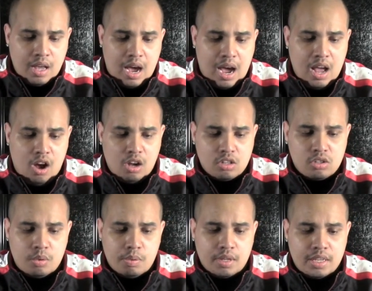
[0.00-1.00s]
I
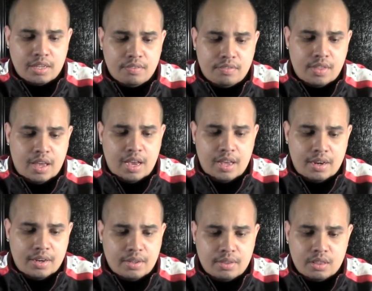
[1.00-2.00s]
also believe
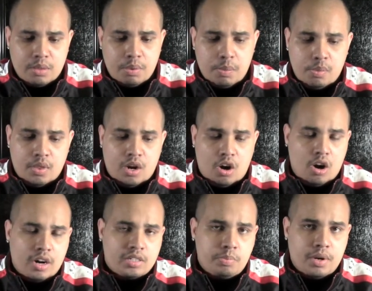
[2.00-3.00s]
that people that
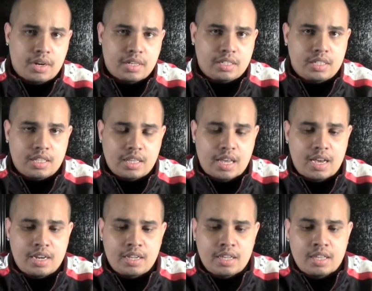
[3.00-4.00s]
are experiencing
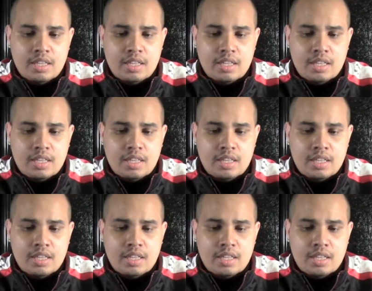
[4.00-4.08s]
that